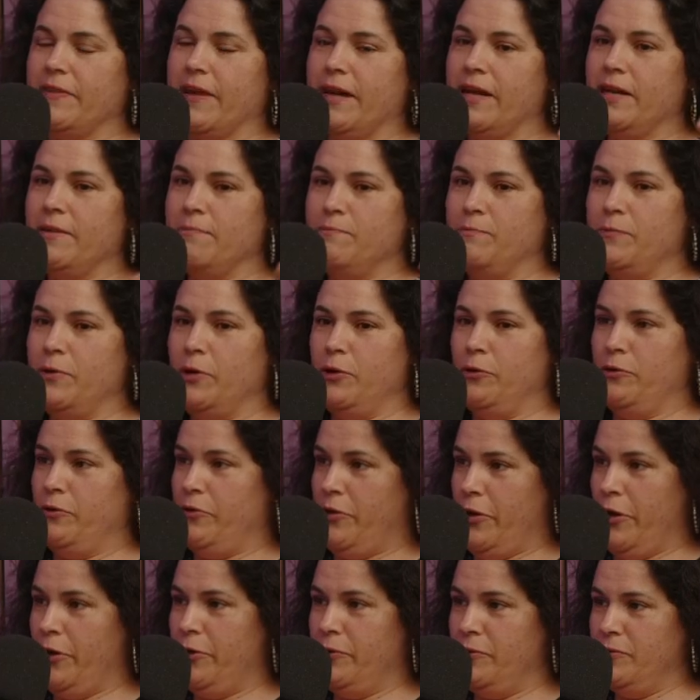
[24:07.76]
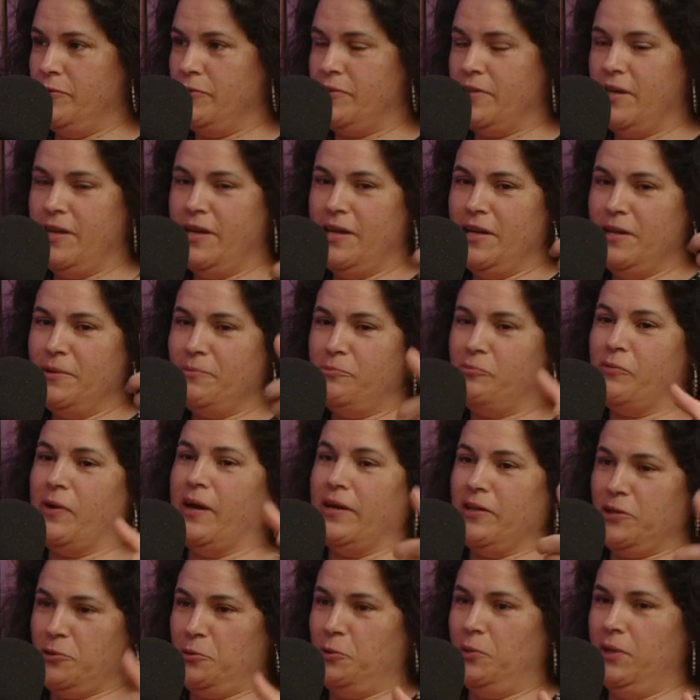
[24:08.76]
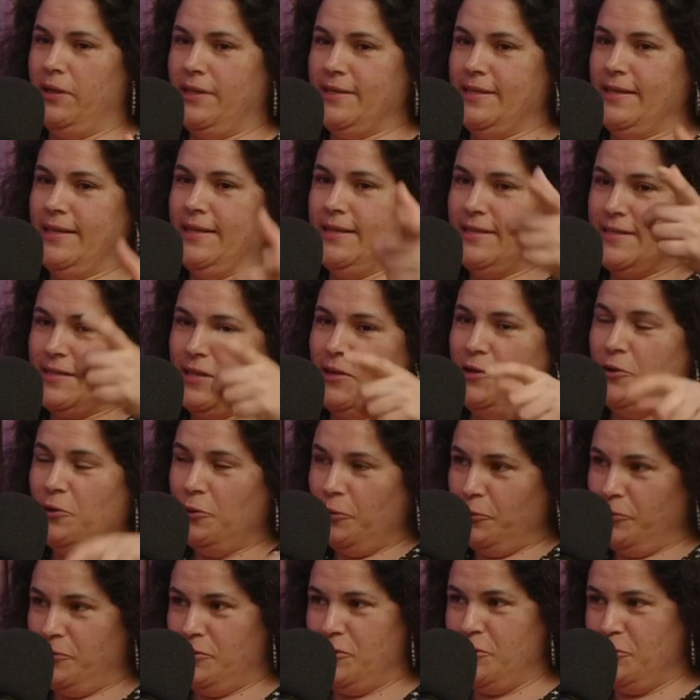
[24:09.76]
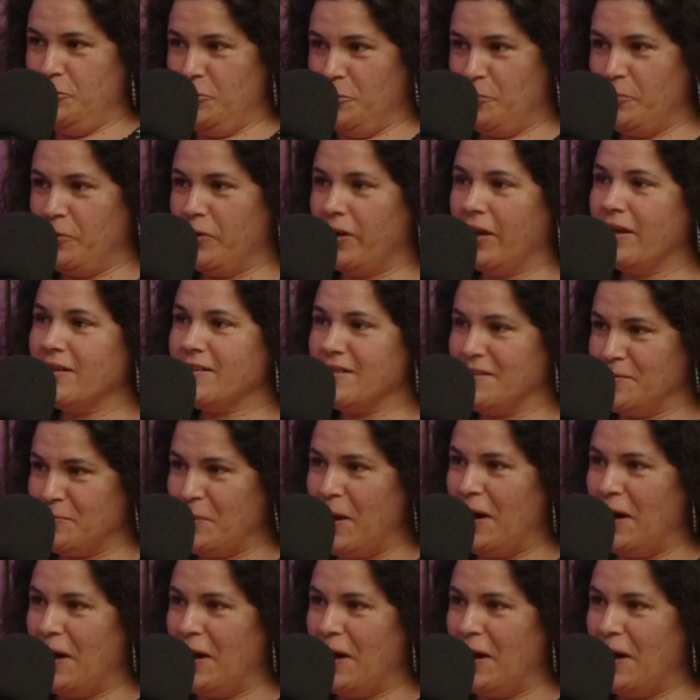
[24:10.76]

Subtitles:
then imbued those brand qualities onto your product as